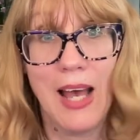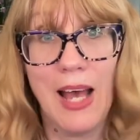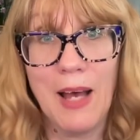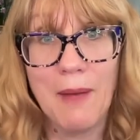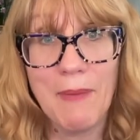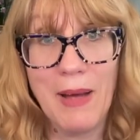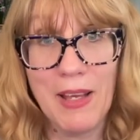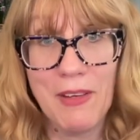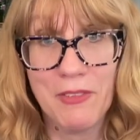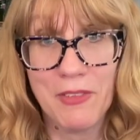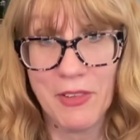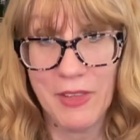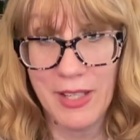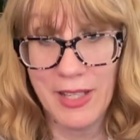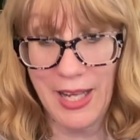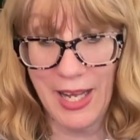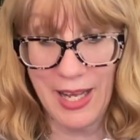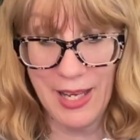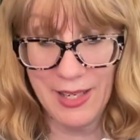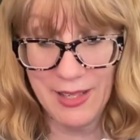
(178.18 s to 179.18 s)
Um, I have
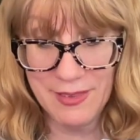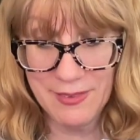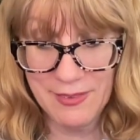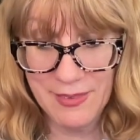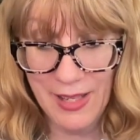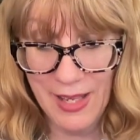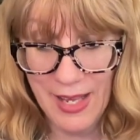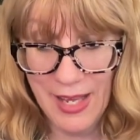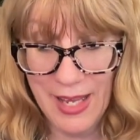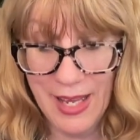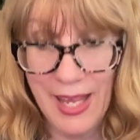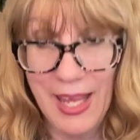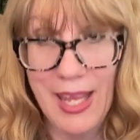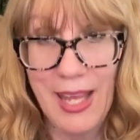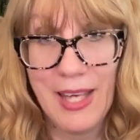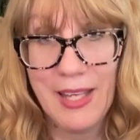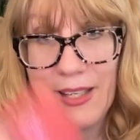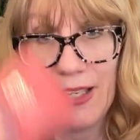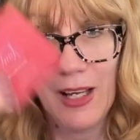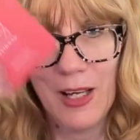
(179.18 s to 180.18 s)
green eyes,
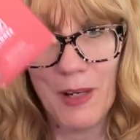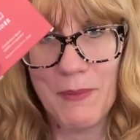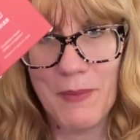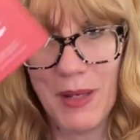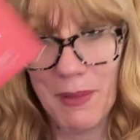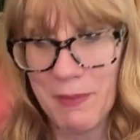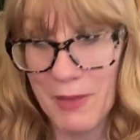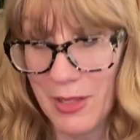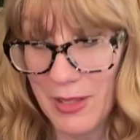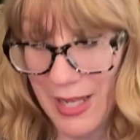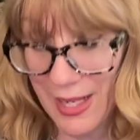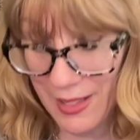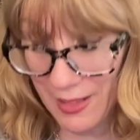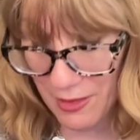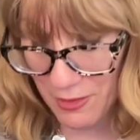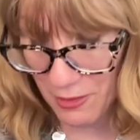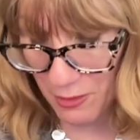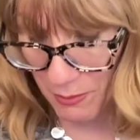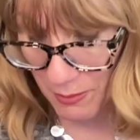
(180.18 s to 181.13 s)
and um, I'm gonna I gotta do a